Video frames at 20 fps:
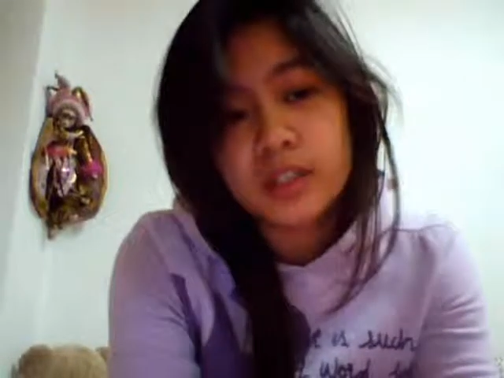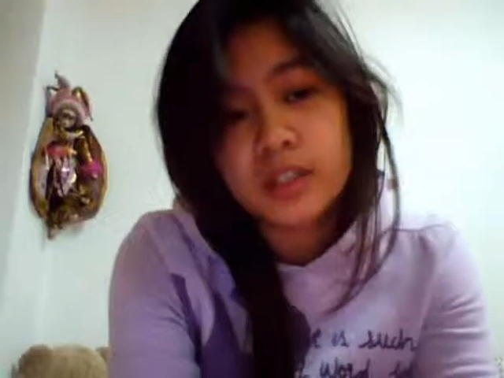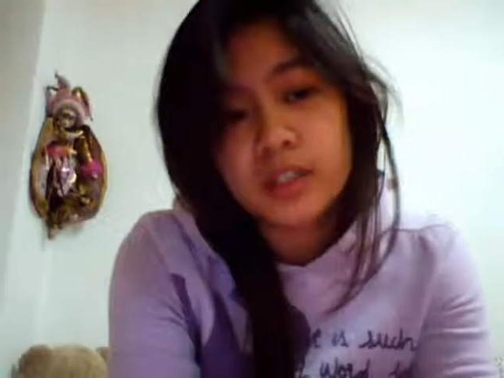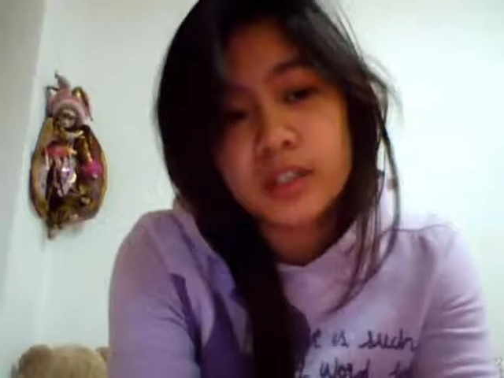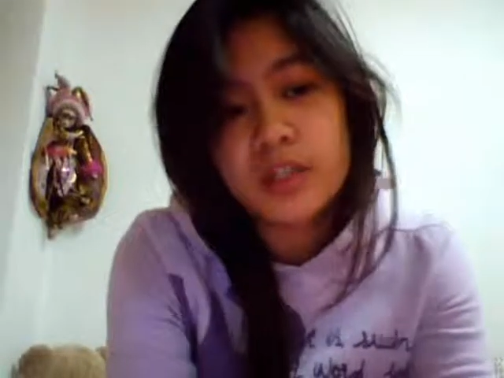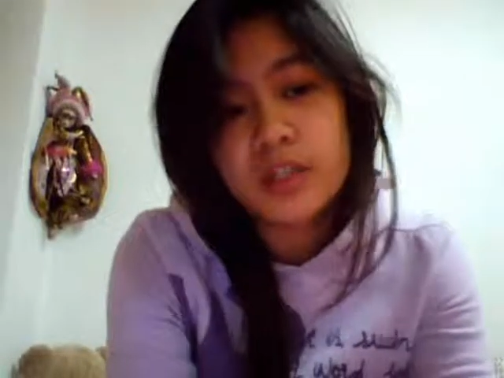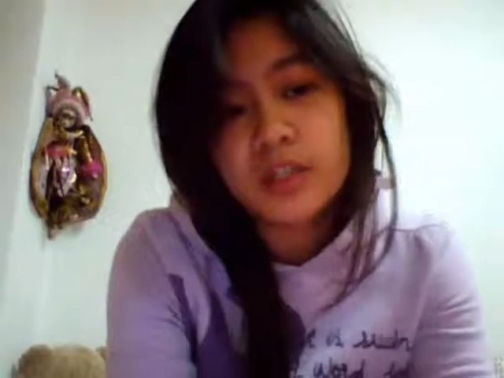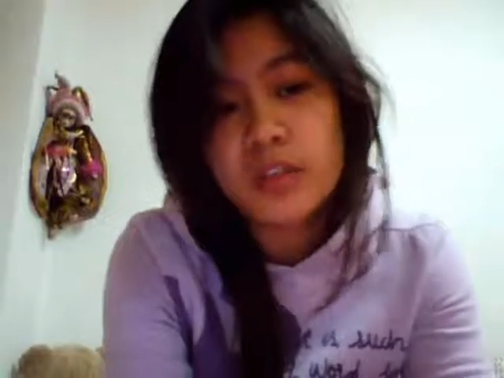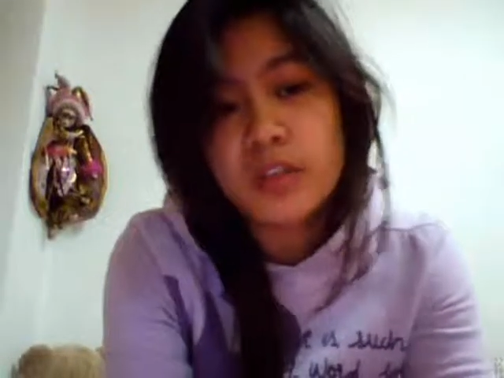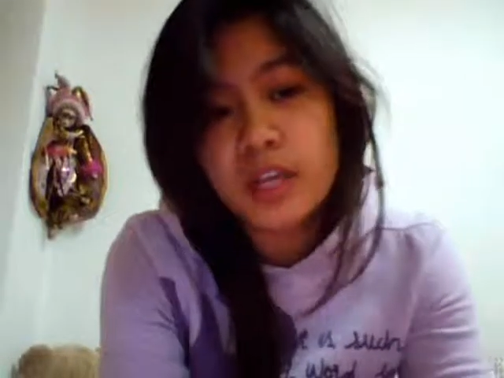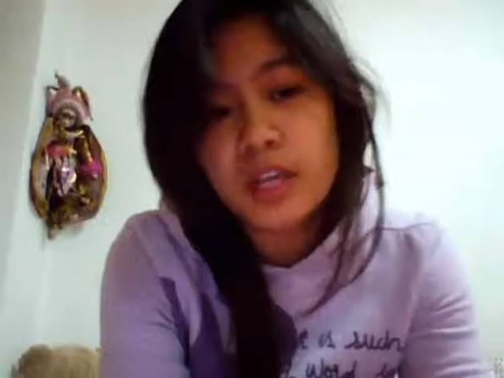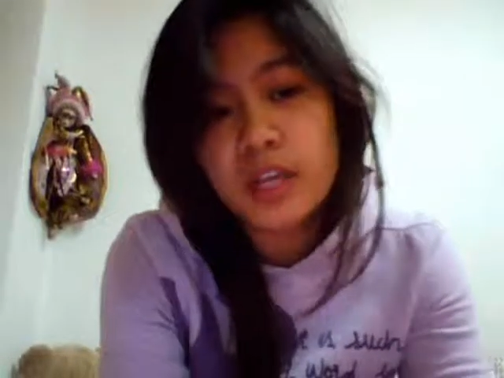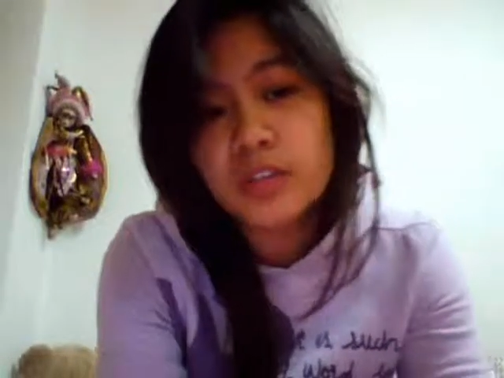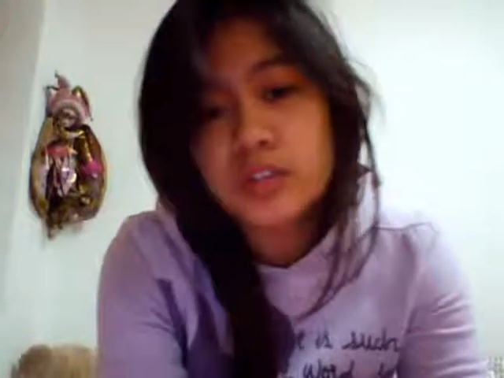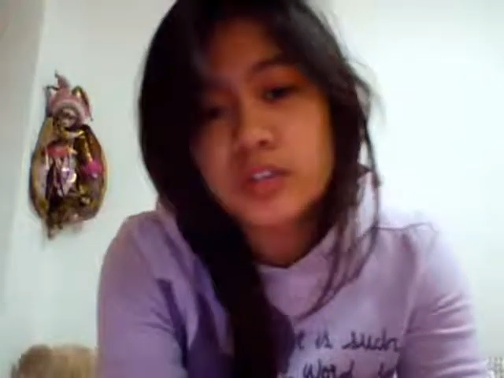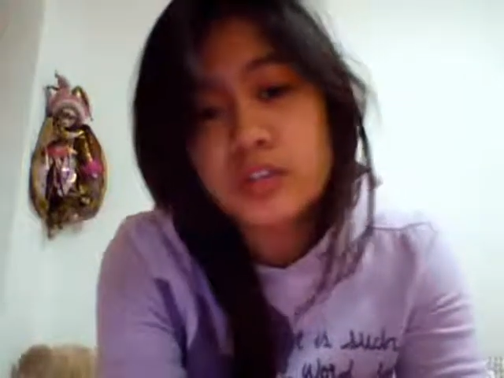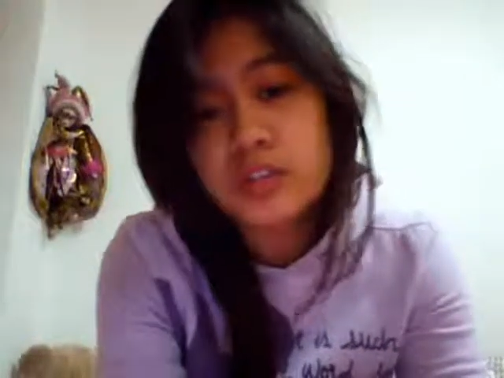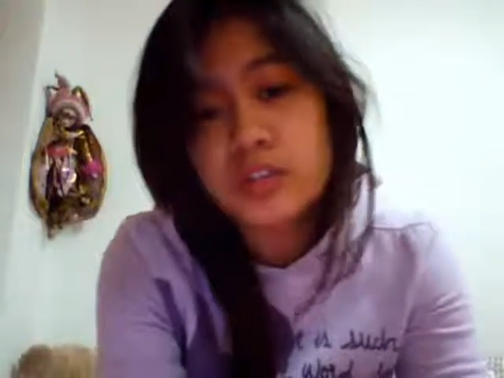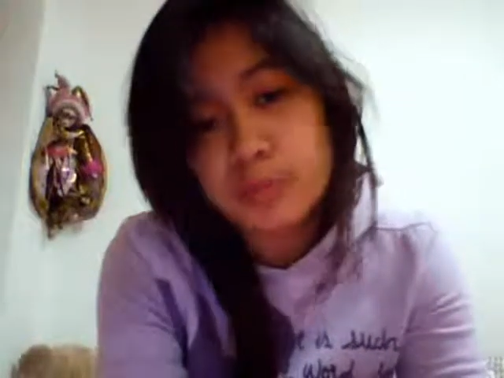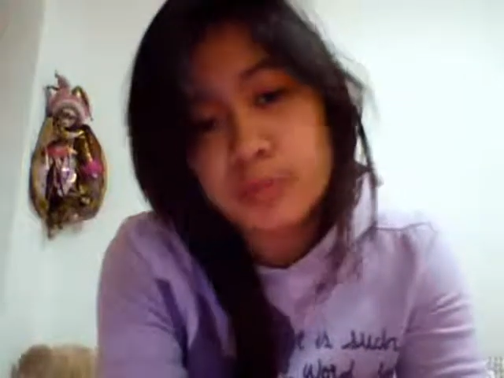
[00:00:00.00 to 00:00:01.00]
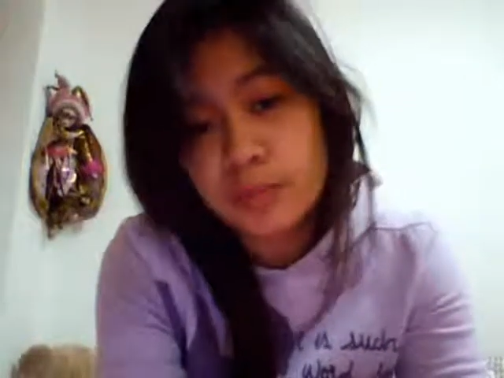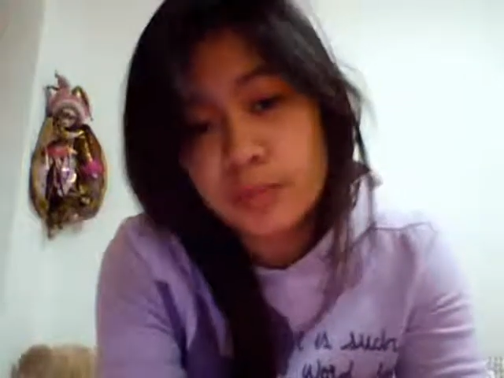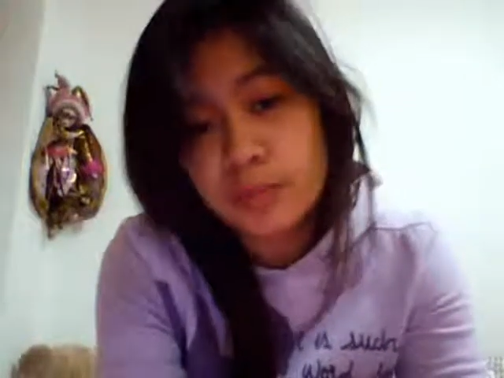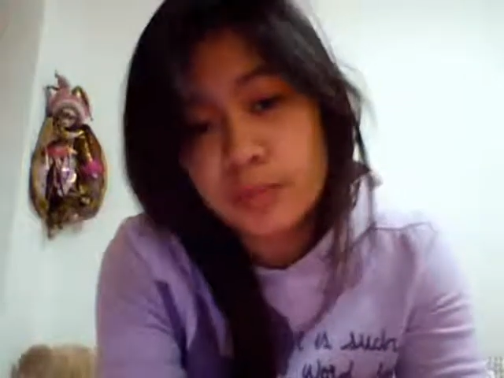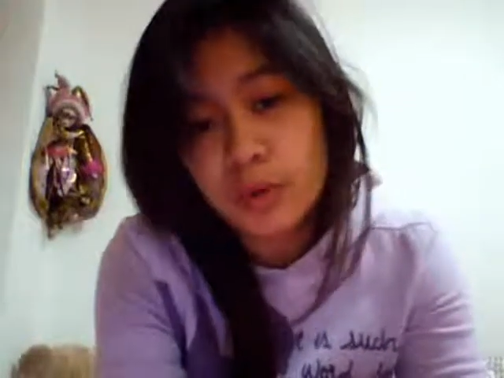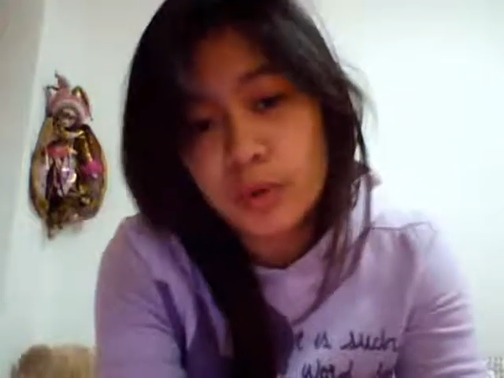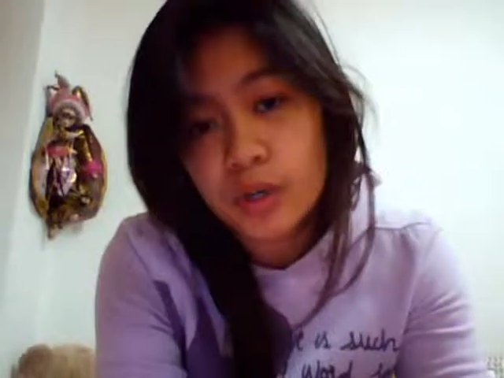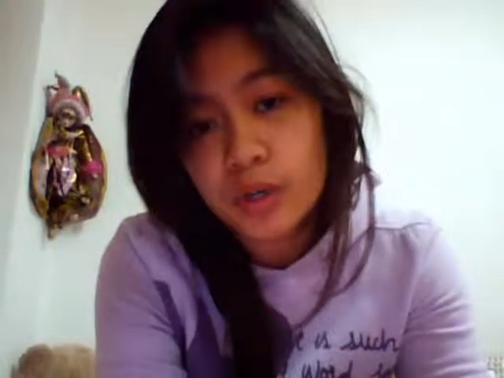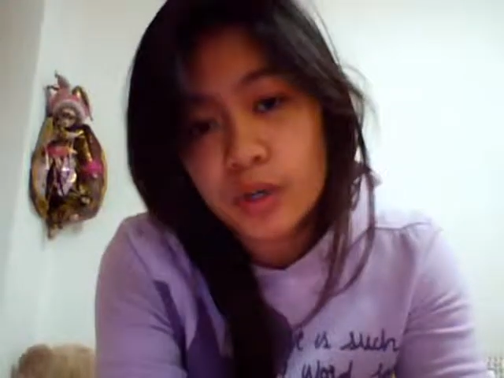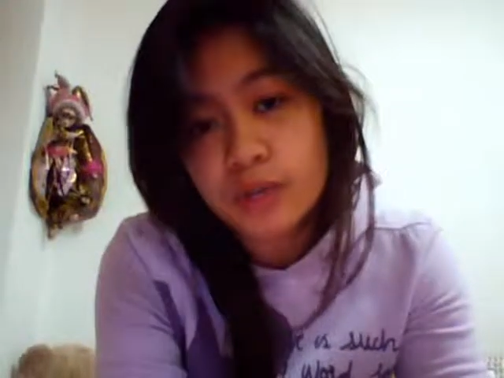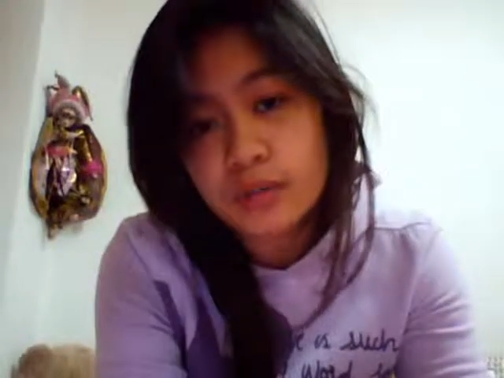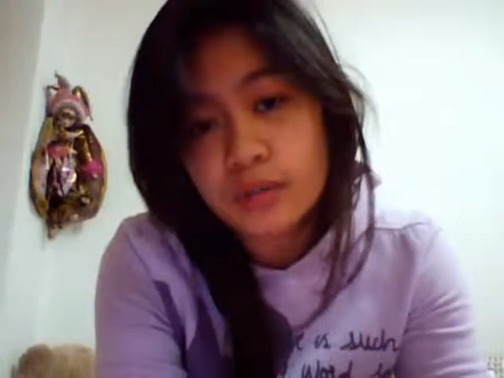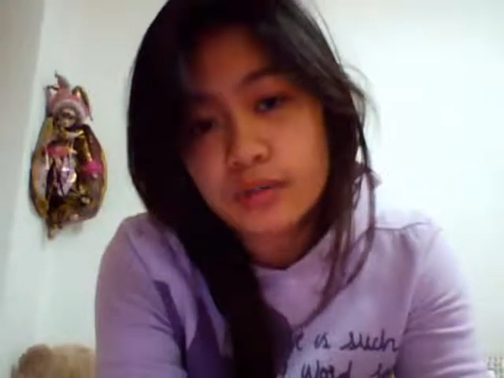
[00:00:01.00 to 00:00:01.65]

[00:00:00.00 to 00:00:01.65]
you think suits me more.